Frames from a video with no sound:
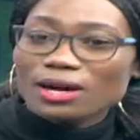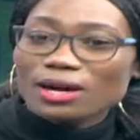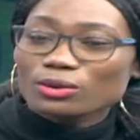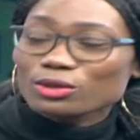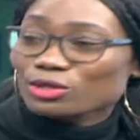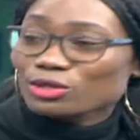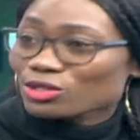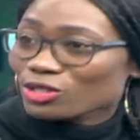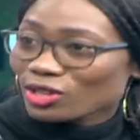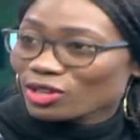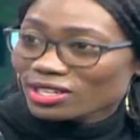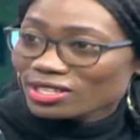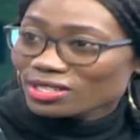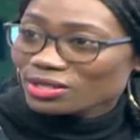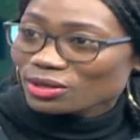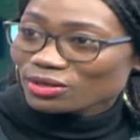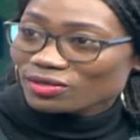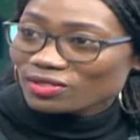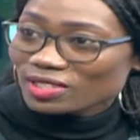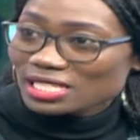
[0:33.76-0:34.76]
I was
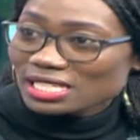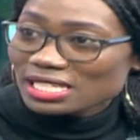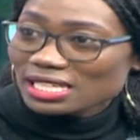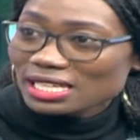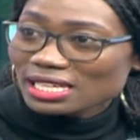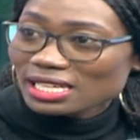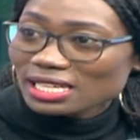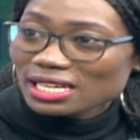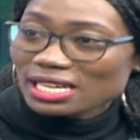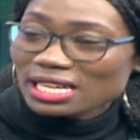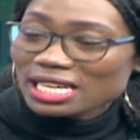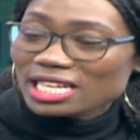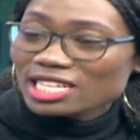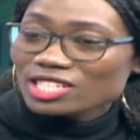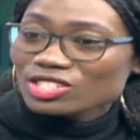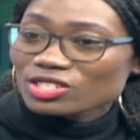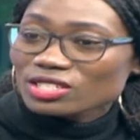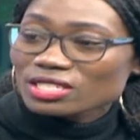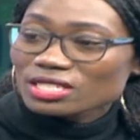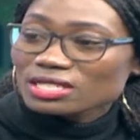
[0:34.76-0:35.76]
shocked, obviously,
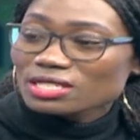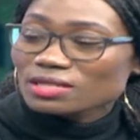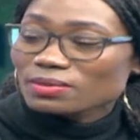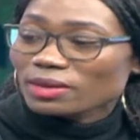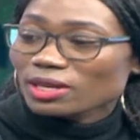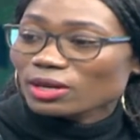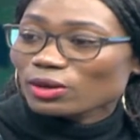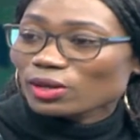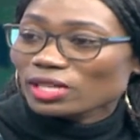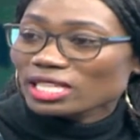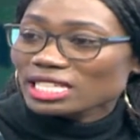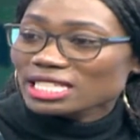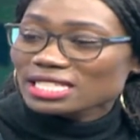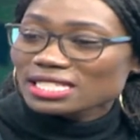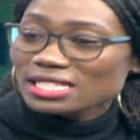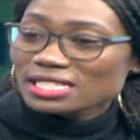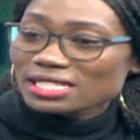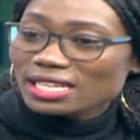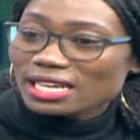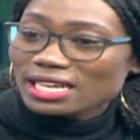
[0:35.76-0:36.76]
and just as my colleagues
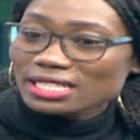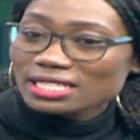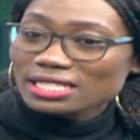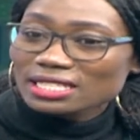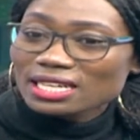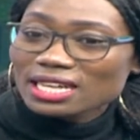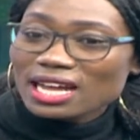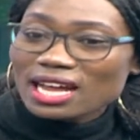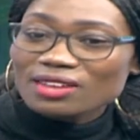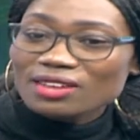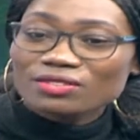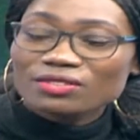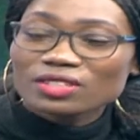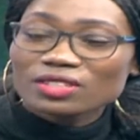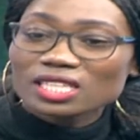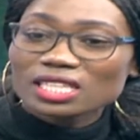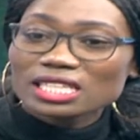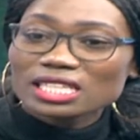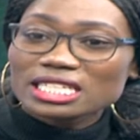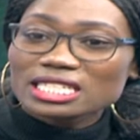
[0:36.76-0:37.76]
said, I
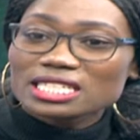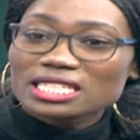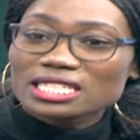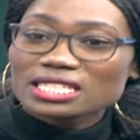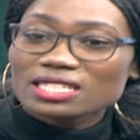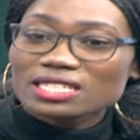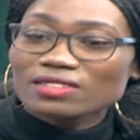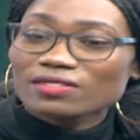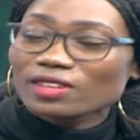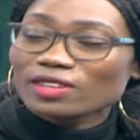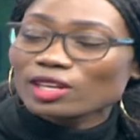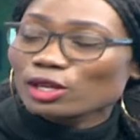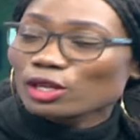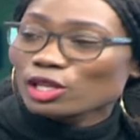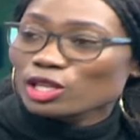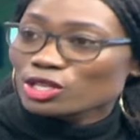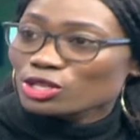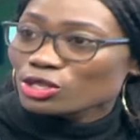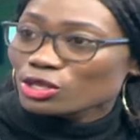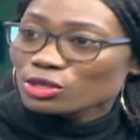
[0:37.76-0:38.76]
feel it is a
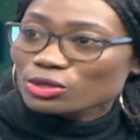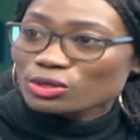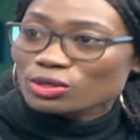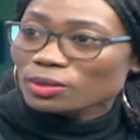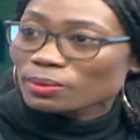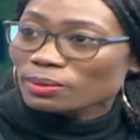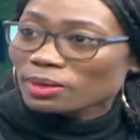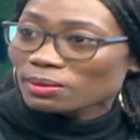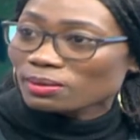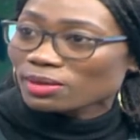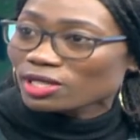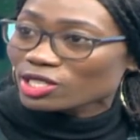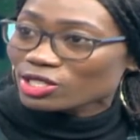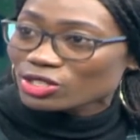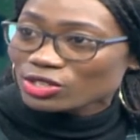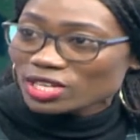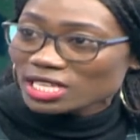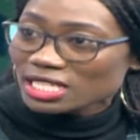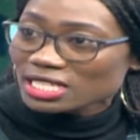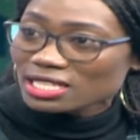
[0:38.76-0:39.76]
violation to the public
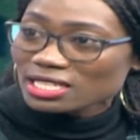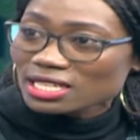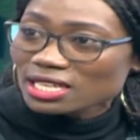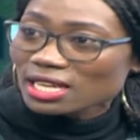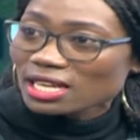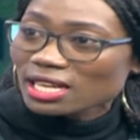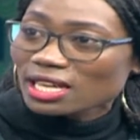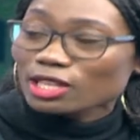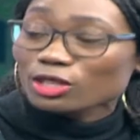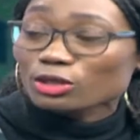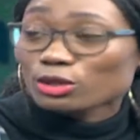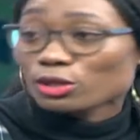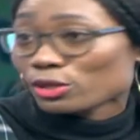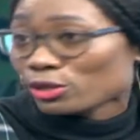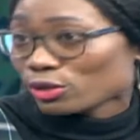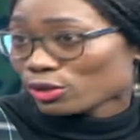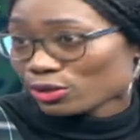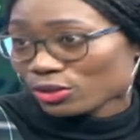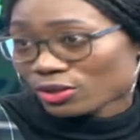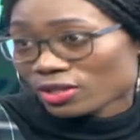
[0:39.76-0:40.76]
trust and
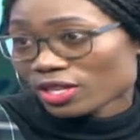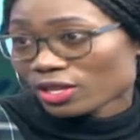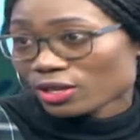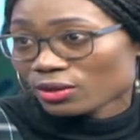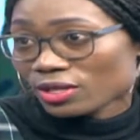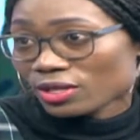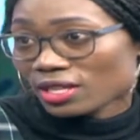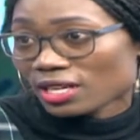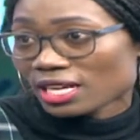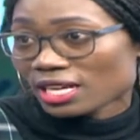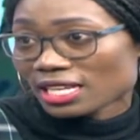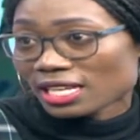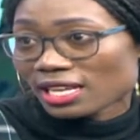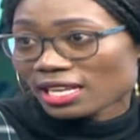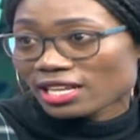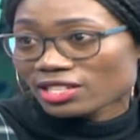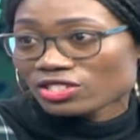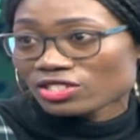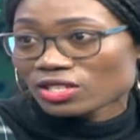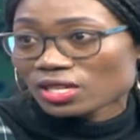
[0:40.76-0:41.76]
also to the youth at
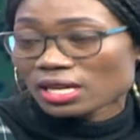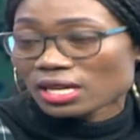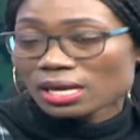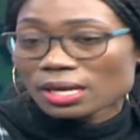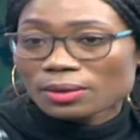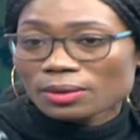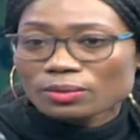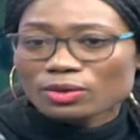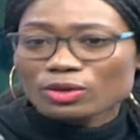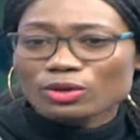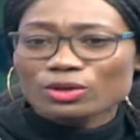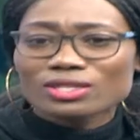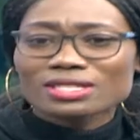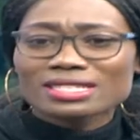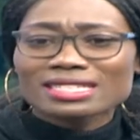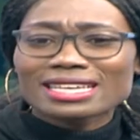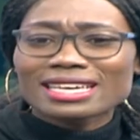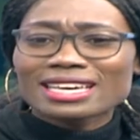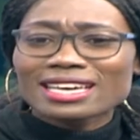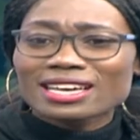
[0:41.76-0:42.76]
large.
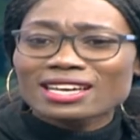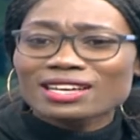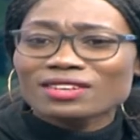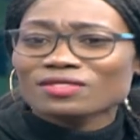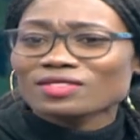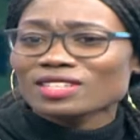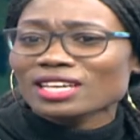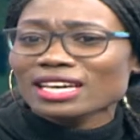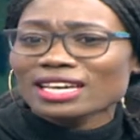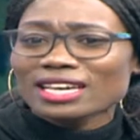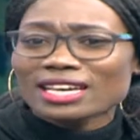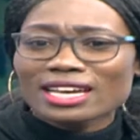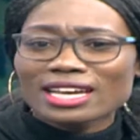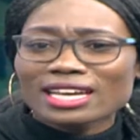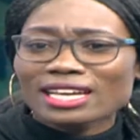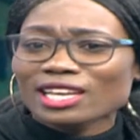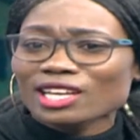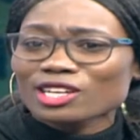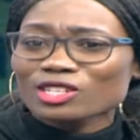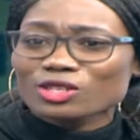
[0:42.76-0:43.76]
Because year after year,
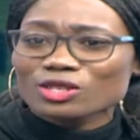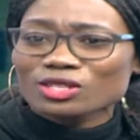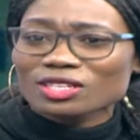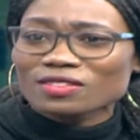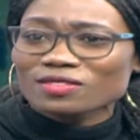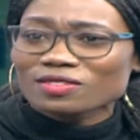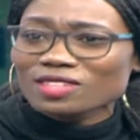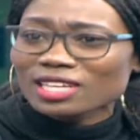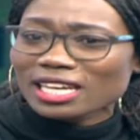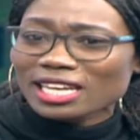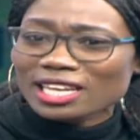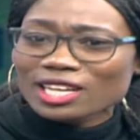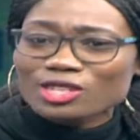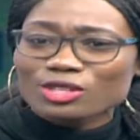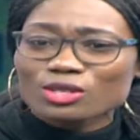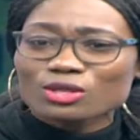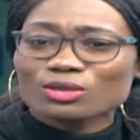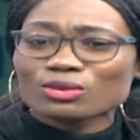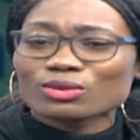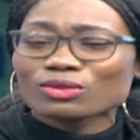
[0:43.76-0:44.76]
election after
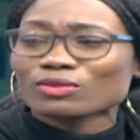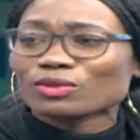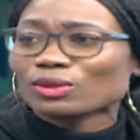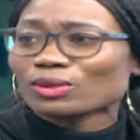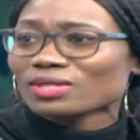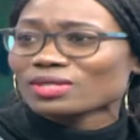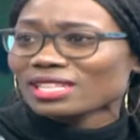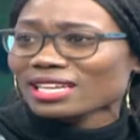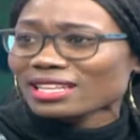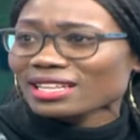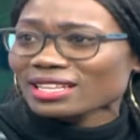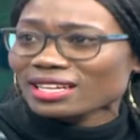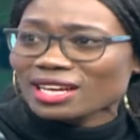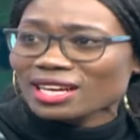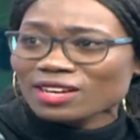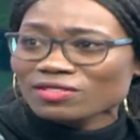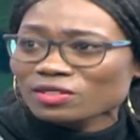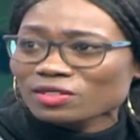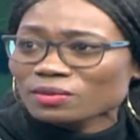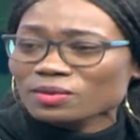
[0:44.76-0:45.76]
election, we've always had the
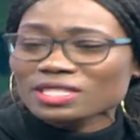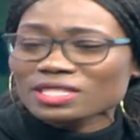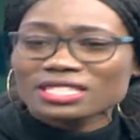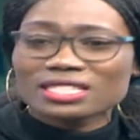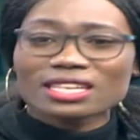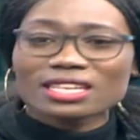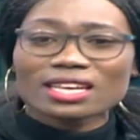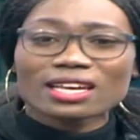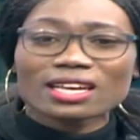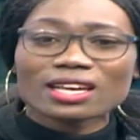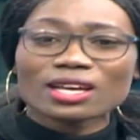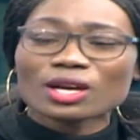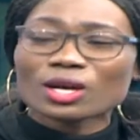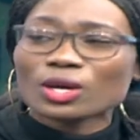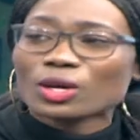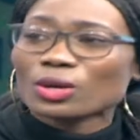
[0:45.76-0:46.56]
government say,